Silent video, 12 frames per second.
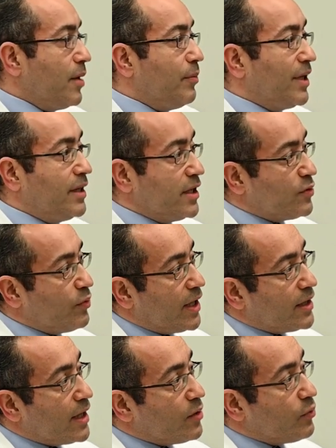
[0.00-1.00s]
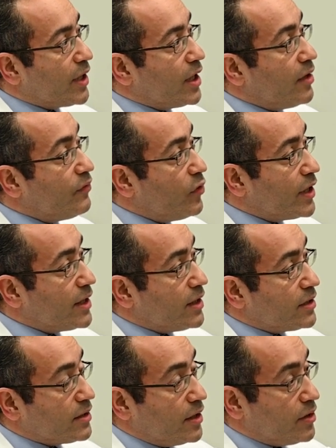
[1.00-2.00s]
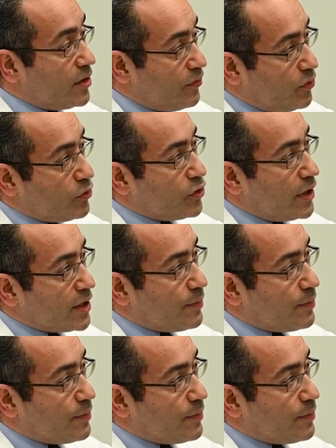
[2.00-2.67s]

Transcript: But this way, then we can avoid this in the future,